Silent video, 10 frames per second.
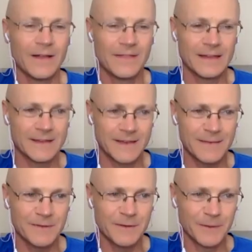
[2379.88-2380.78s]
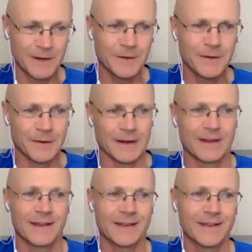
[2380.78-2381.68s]
think keep doing what you're doing
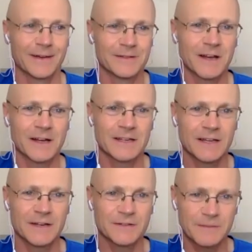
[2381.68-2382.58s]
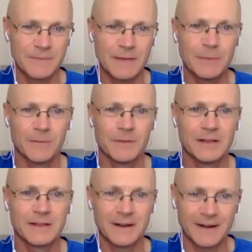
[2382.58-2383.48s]
you know talk to interesting people
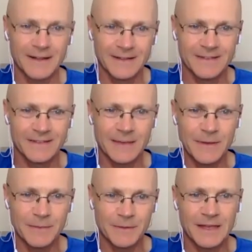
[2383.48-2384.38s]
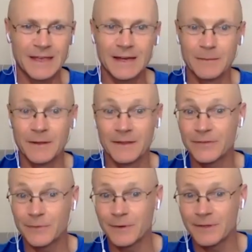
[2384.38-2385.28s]
build an audience get people thinking about
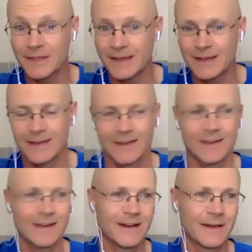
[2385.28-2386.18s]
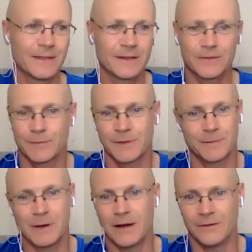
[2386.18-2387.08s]
this sort of thing uh, i think it's really
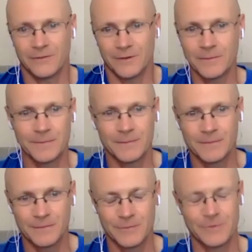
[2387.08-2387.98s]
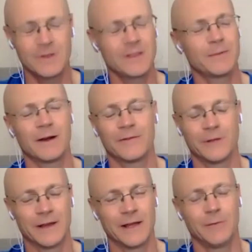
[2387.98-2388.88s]
powerful really
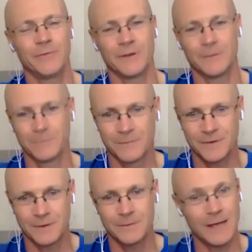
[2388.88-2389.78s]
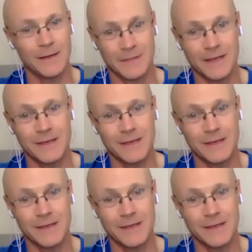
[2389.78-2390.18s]
powerful and helpful so yeah thank